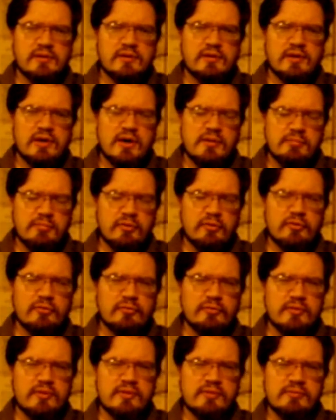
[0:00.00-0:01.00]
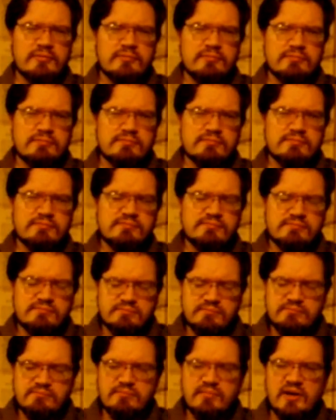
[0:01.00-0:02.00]
A book written
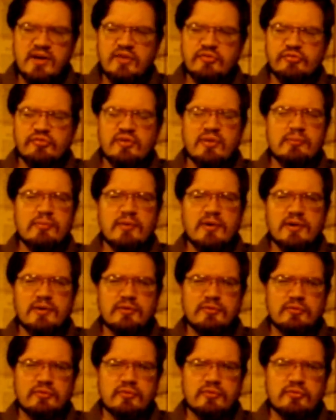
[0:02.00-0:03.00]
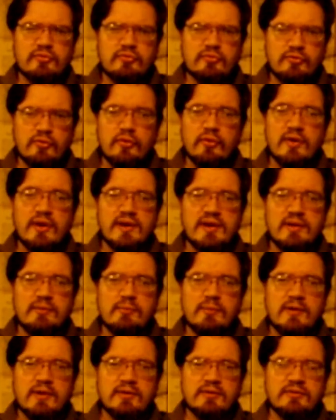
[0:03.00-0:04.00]
by someone for
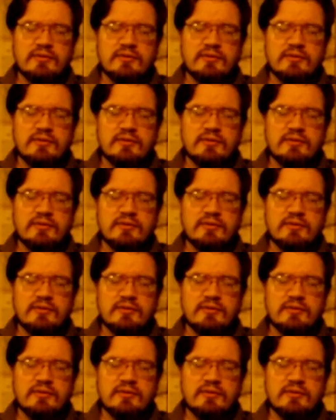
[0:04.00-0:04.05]
anyone.